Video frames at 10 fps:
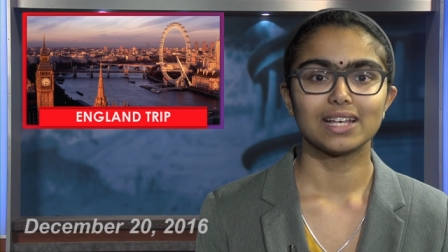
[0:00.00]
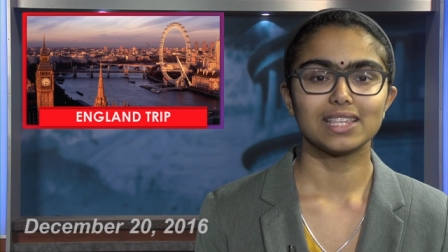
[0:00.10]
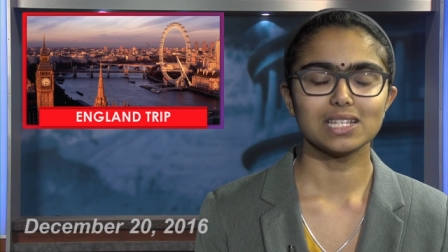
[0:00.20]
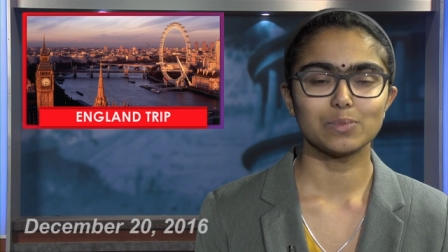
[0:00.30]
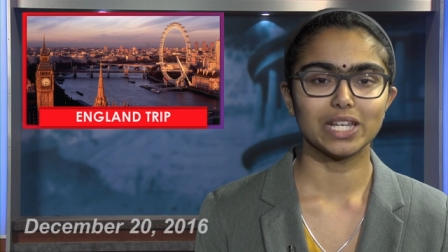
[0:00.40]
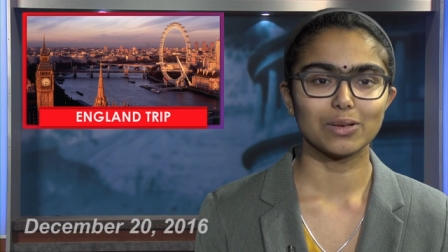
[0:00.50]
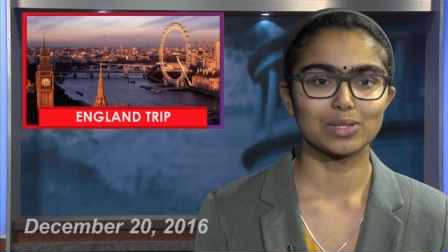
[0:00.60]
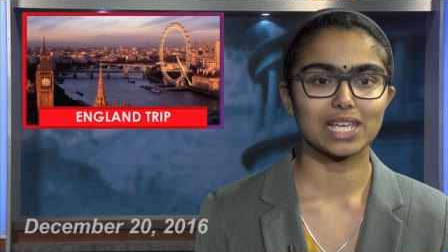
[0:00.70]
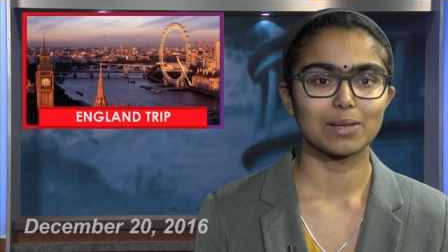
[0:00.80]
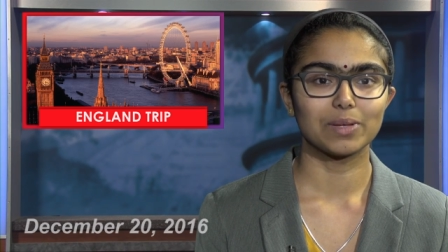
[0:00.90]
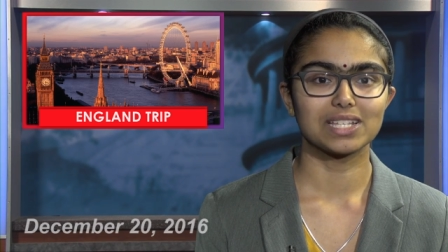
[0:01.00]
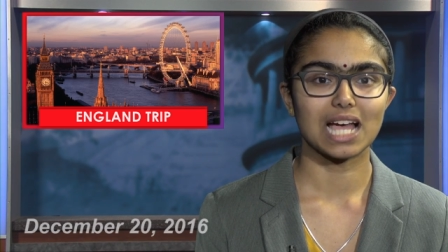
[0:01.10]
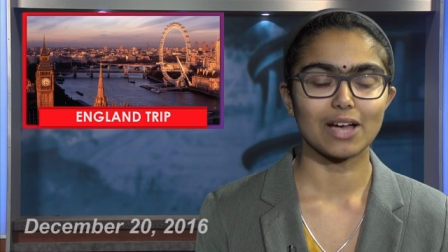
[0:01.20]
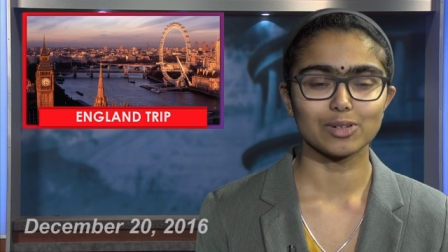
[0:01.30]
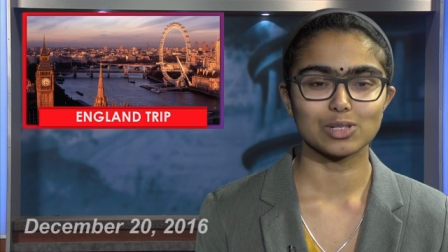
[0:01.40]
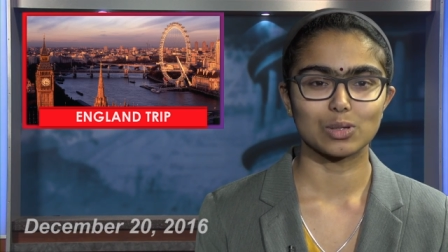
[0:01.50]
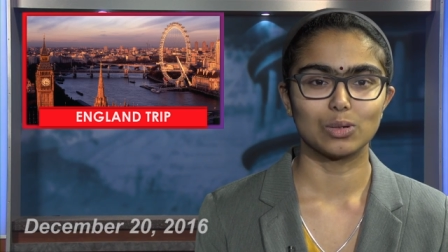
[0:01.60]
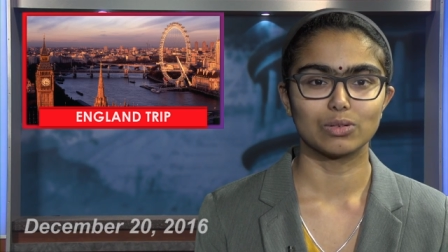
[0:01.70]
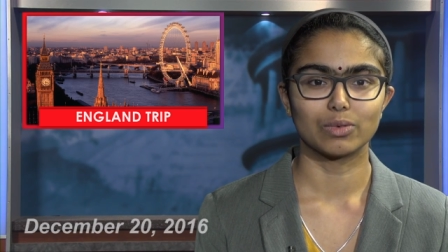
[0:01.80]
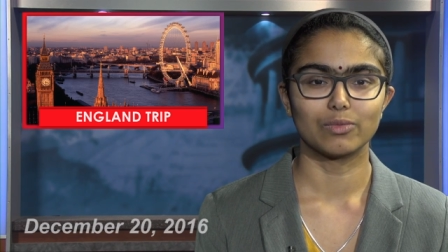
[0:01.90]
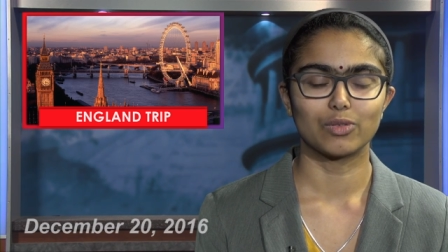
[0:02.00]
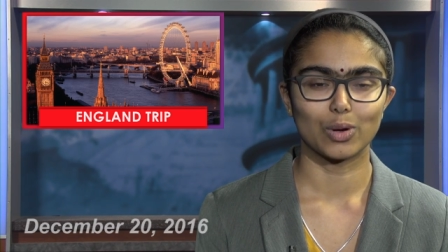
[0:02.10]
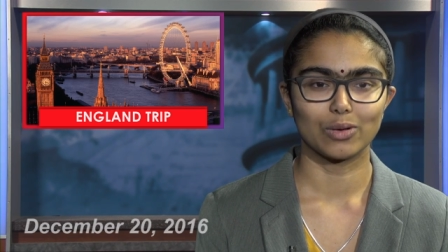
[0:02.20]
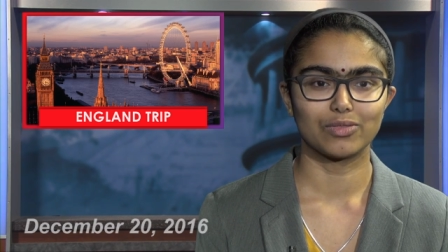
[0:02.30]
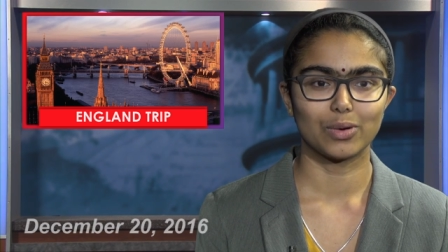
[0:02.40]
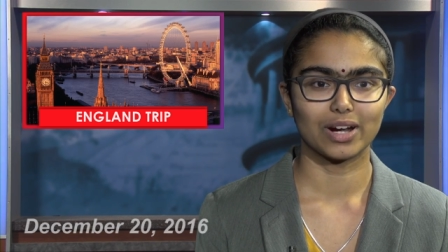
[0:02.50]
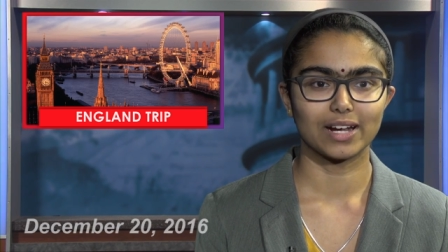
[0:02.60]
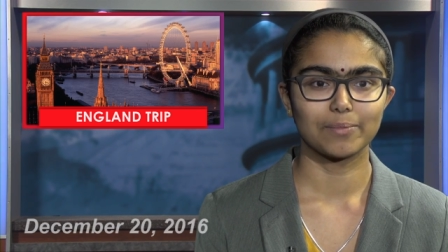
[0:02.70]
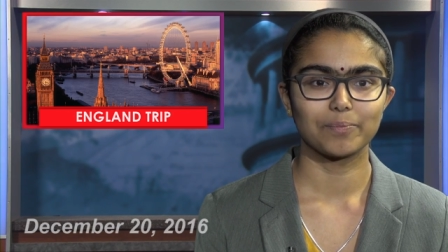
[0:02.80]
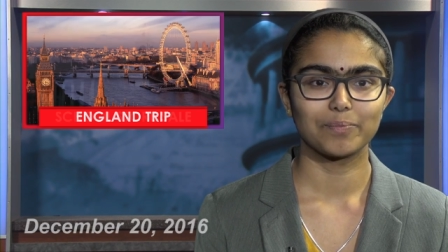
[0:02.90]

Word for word: This meeting will take place after school in room four oh four.